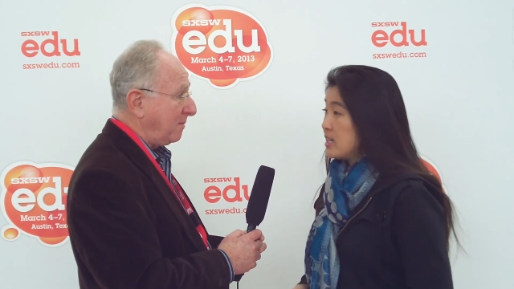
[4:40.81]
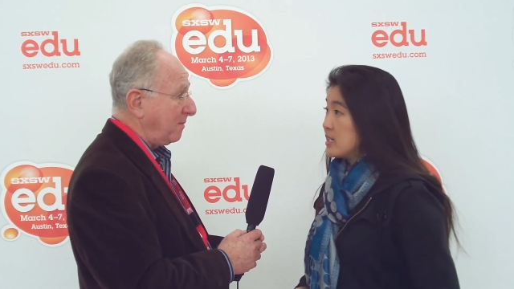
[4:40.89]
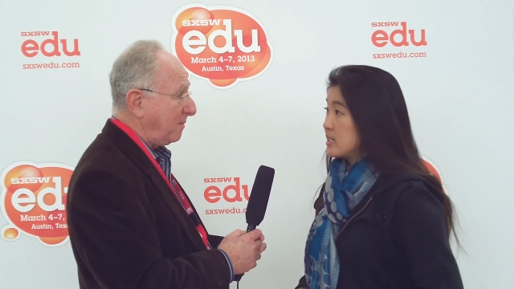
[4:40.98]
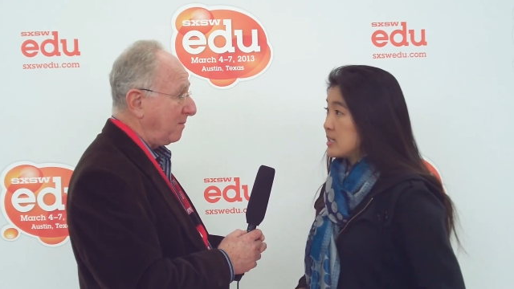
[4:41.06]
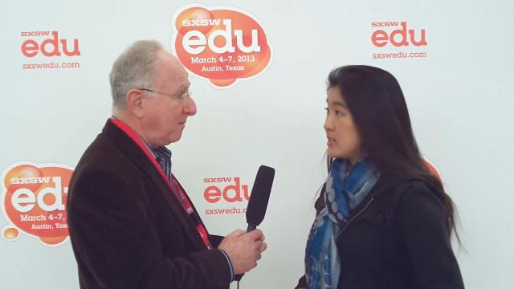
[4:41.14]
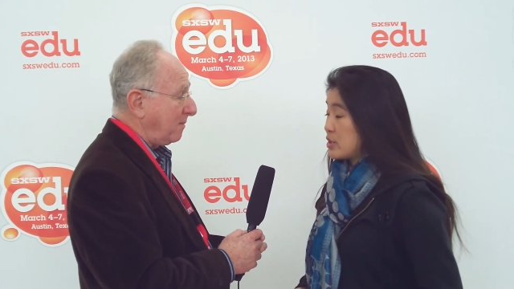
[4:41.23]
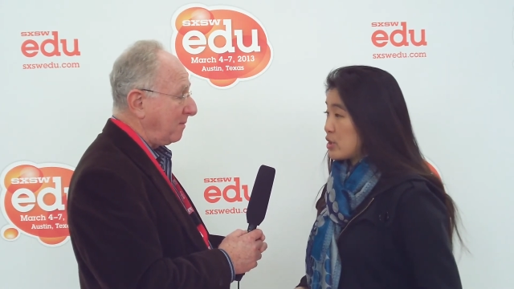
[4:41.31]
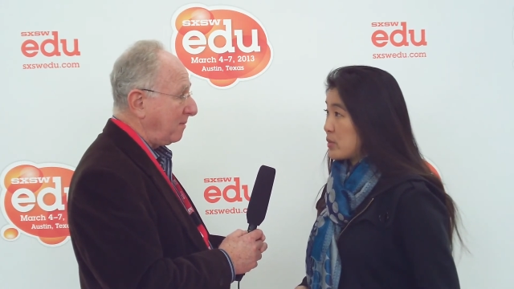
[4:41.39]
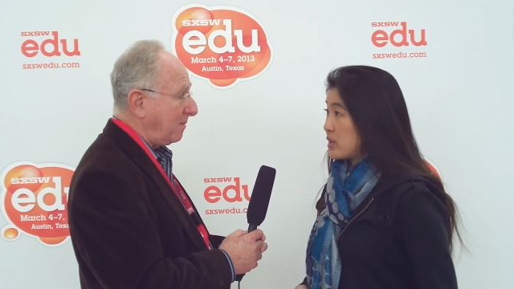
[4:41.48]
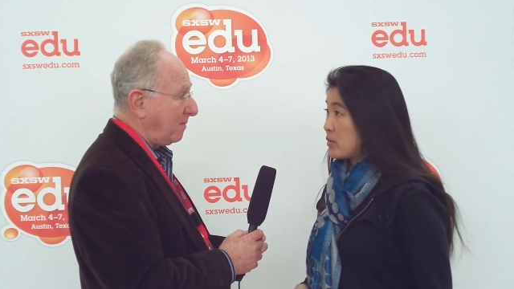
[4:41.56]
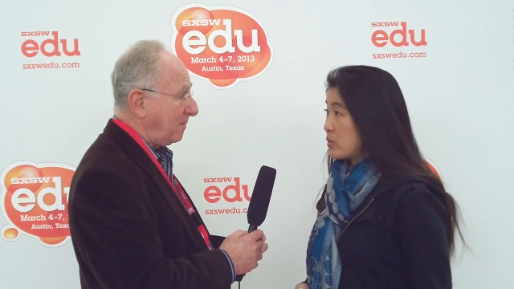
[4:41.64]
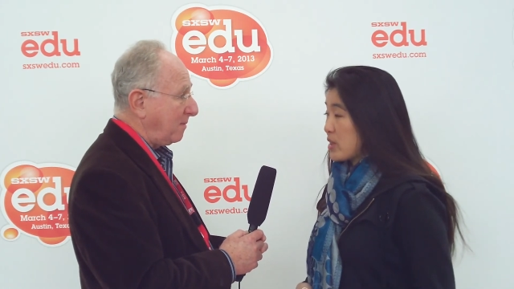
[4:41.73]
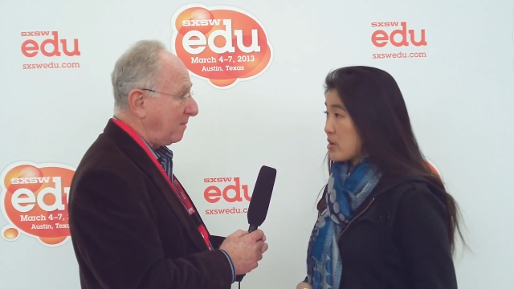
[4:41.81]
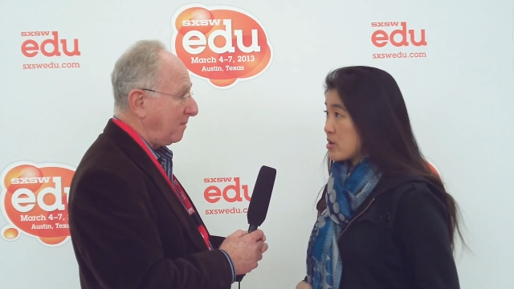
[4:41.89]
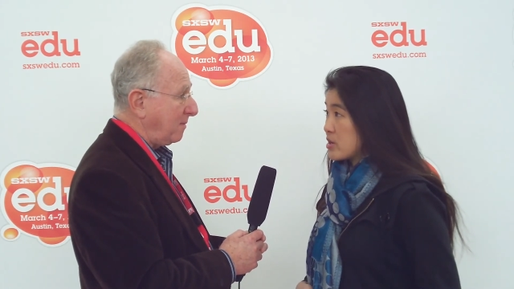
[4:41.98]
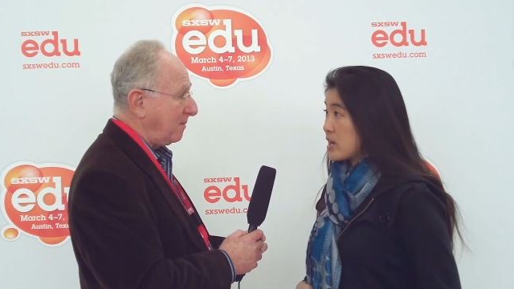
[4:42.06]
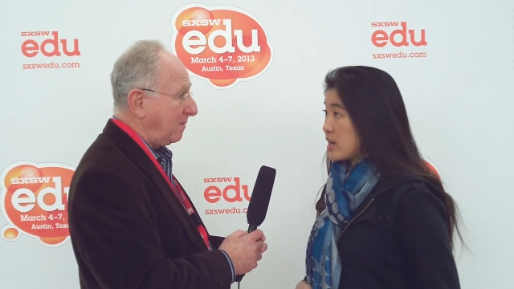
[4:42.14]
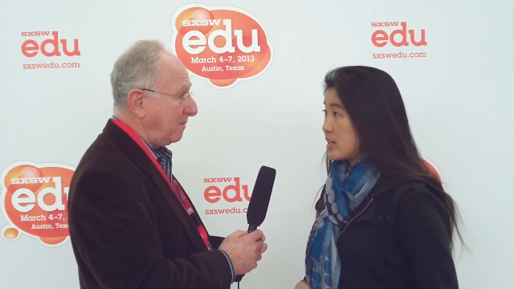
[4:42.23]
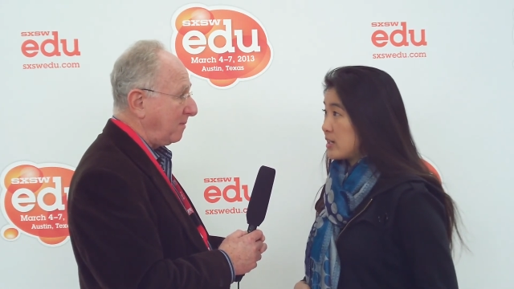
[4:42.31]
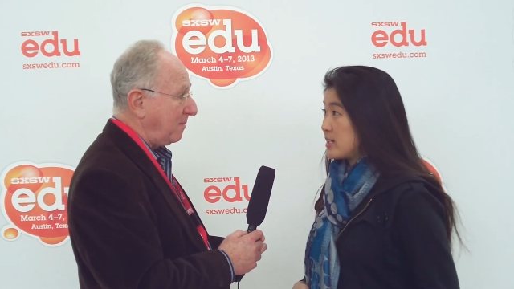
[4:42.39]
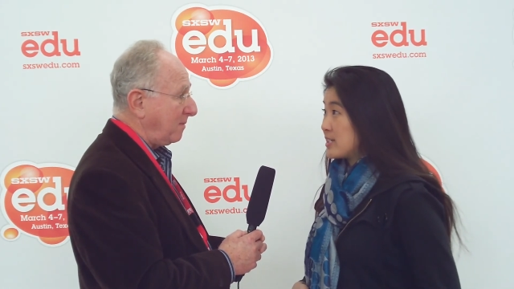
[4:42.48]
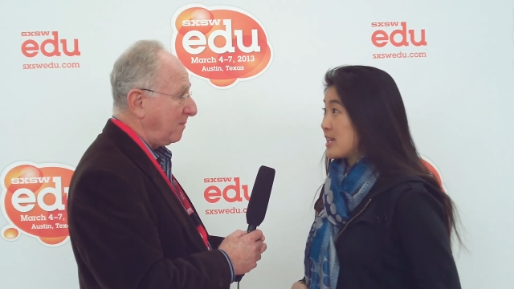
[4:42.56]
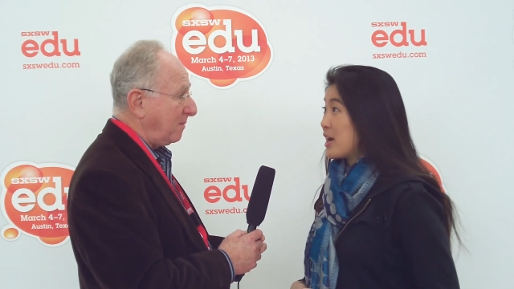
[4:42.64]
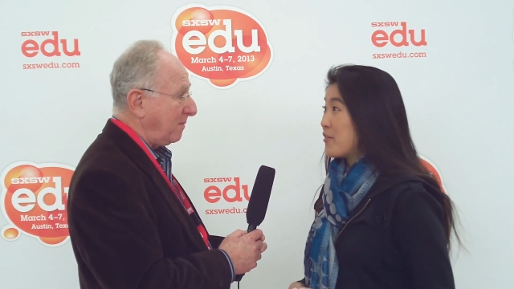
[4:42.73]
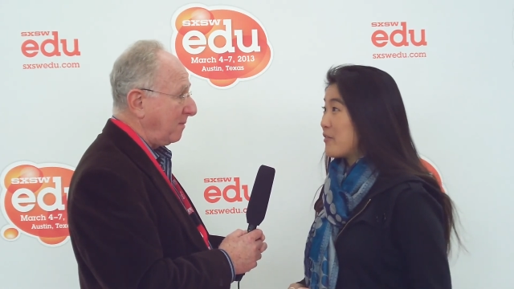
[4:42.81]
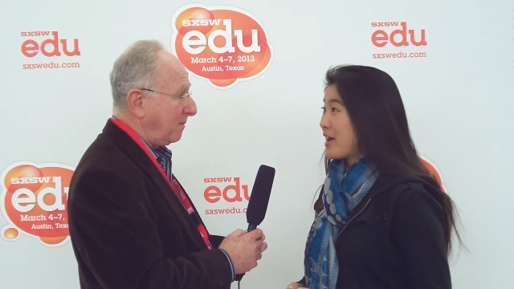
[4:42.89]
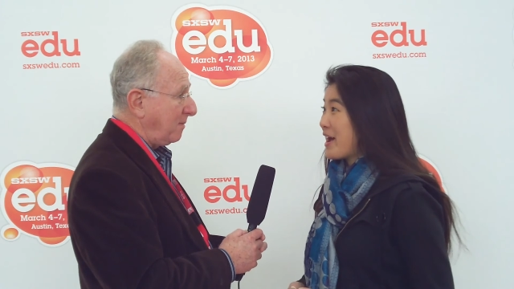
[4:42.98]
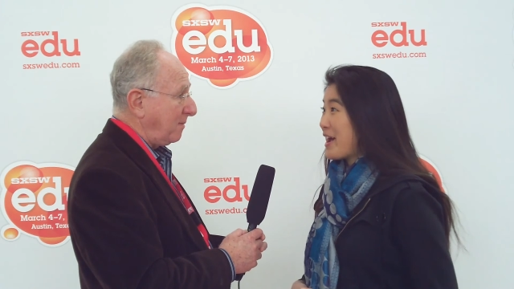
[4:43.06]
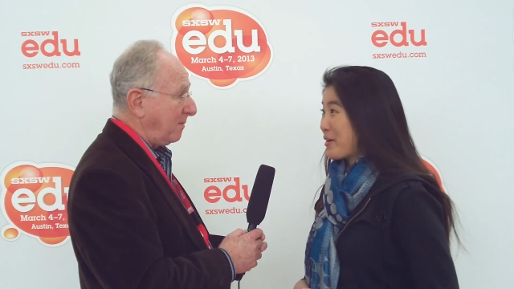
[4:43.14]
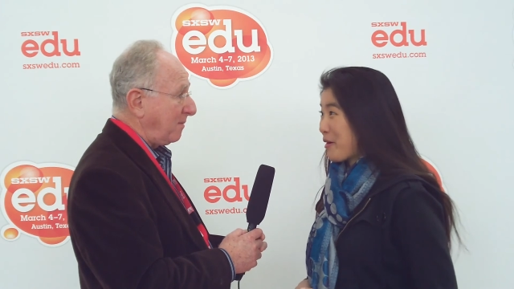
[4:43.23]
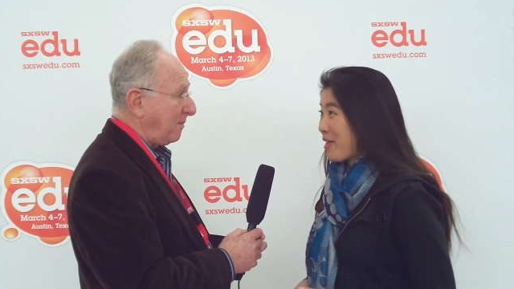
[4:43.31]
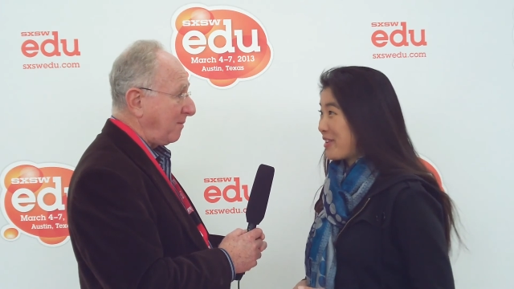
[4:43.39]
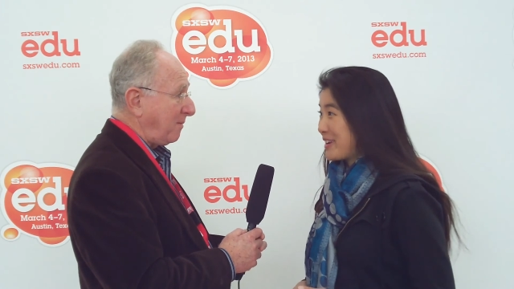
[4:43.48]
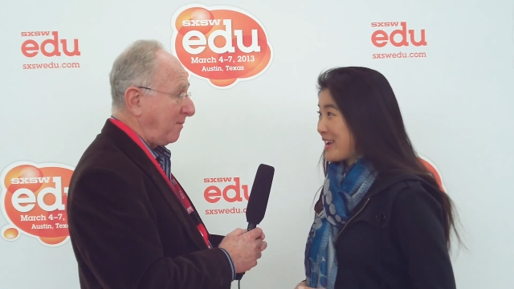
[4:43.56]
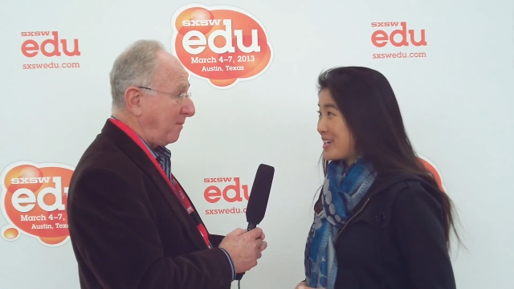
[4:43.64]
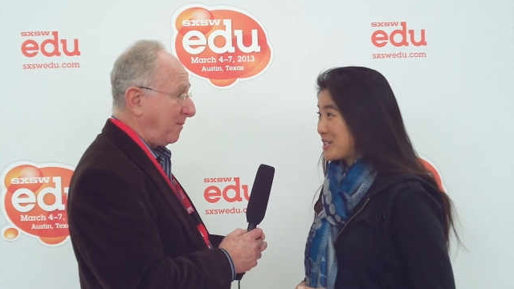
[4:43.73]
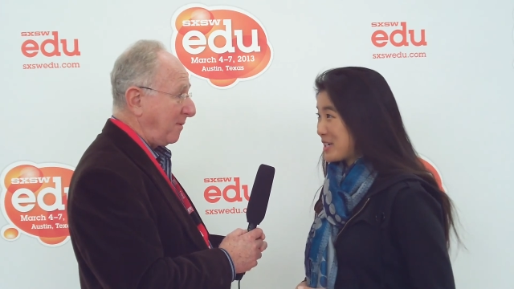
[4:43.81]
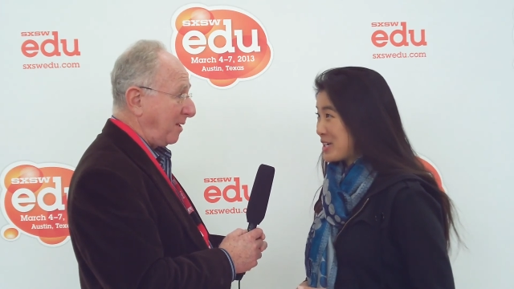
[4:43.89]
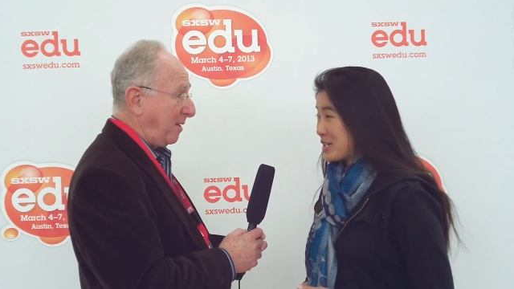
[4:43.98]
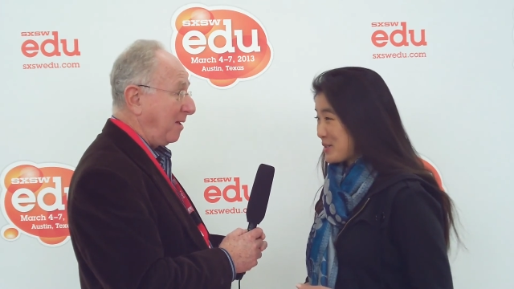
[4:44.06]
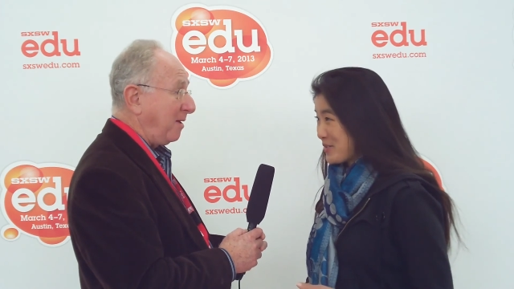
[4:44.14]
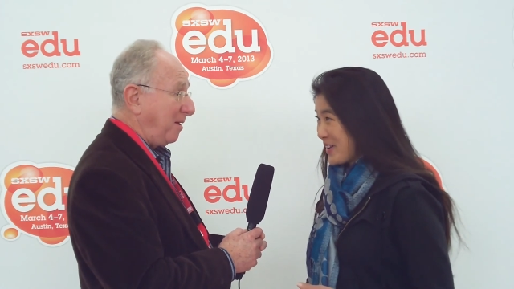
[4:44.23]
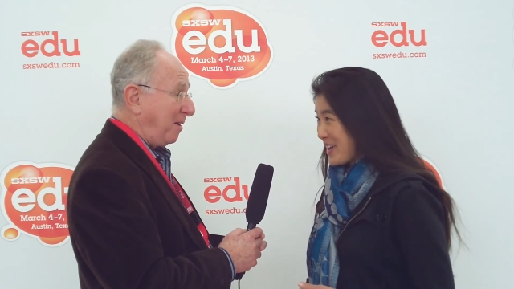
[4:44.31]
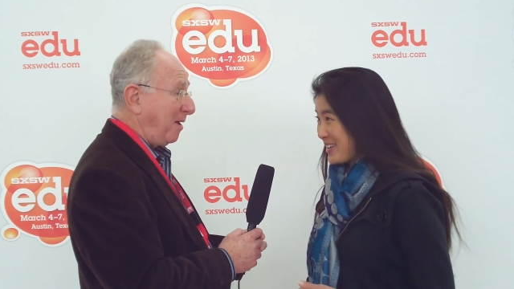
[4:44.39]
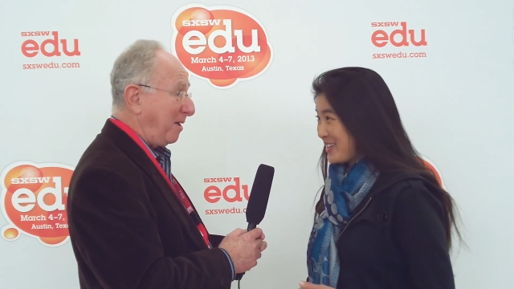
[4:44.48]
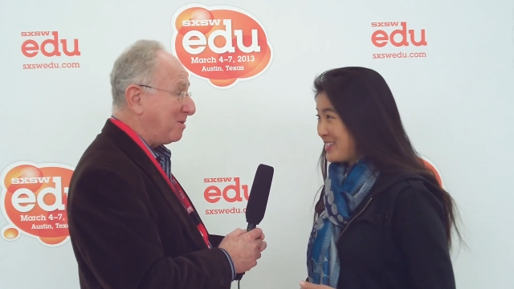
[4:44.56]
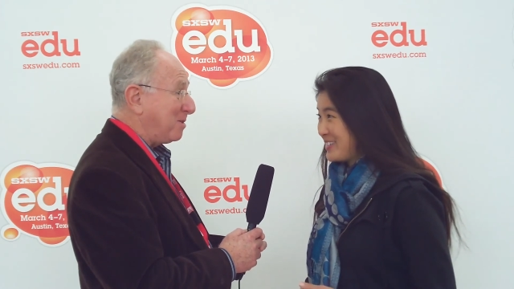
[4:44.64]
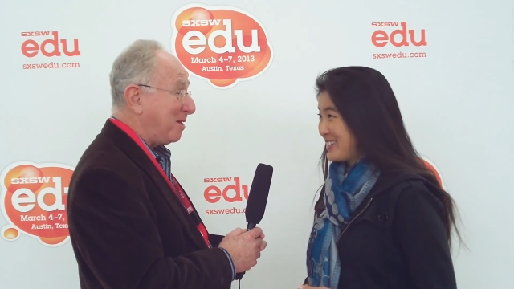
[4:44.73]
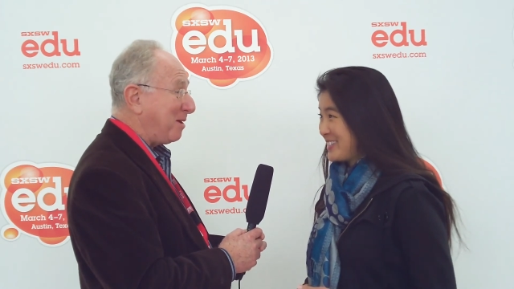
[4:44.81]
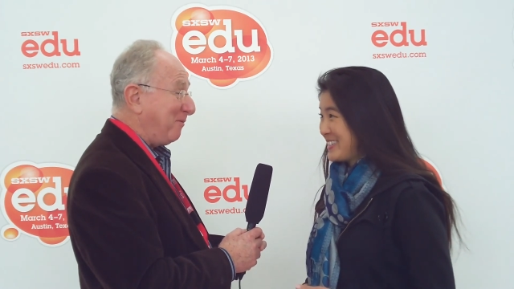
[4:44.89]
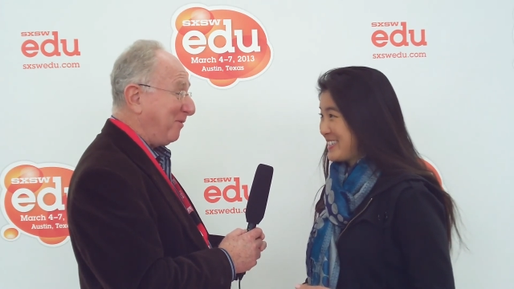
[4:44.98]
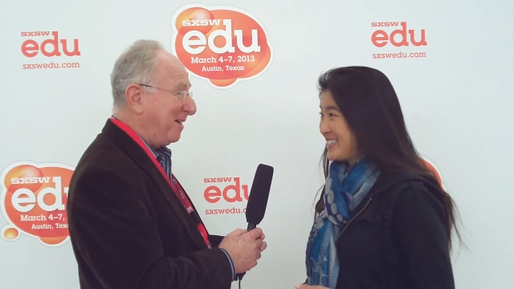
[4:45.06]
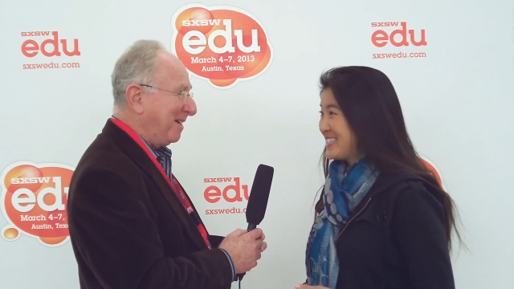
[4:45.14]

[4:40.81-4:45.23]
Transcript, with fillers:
Speaker 1: to determine whether or not it is of high quality educational value and safe.